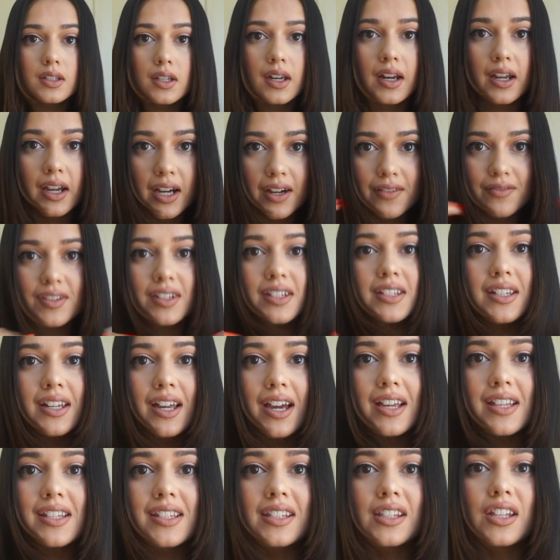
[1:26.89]
See, I have these
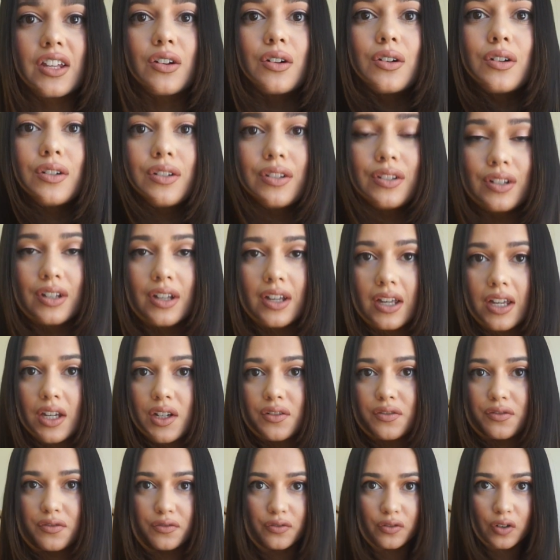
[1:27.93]
nice little
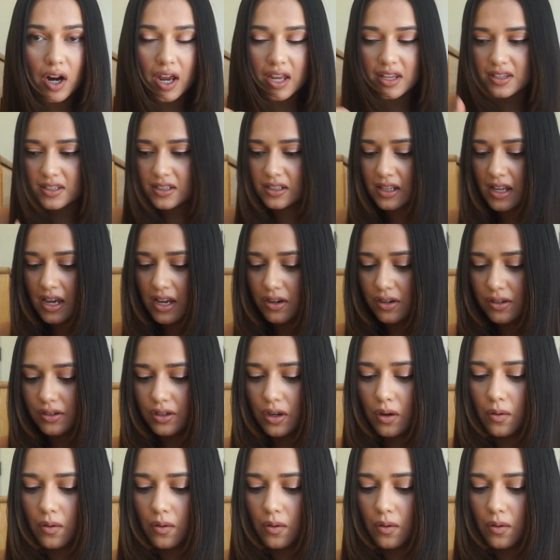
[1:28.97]
Friends layers